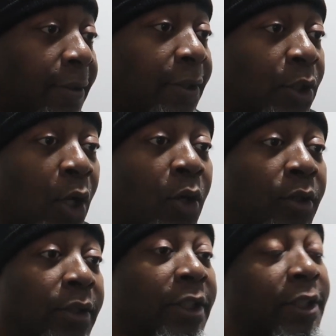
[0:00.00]
You
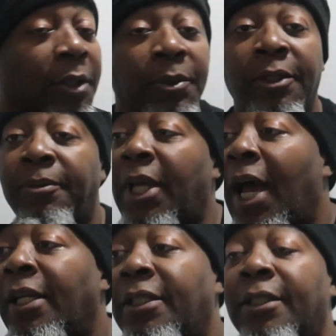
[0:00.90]
know, just give me some
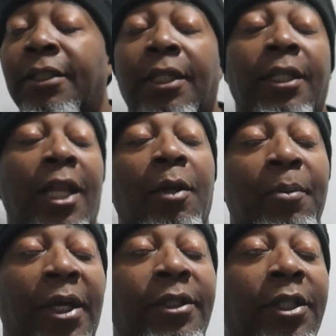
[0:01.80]
time just to collect
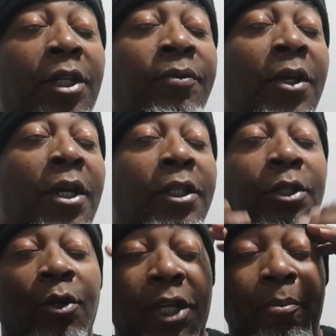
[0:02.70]
myself. You
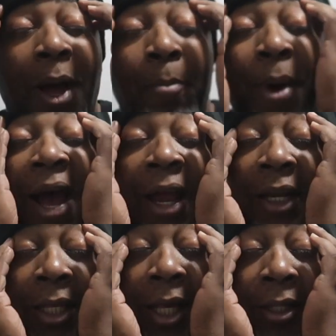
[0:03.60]
know, get my mind
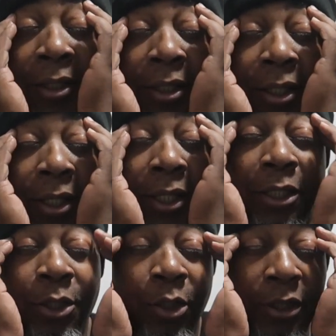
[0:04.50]
together.
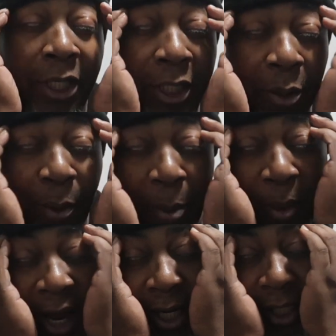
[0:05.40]
You know I'm saying? Get my
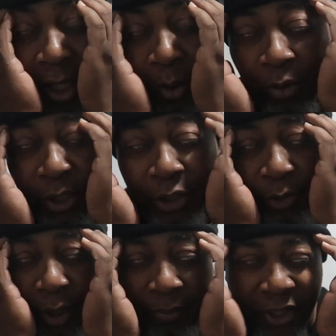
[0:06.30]
mind together on this trip,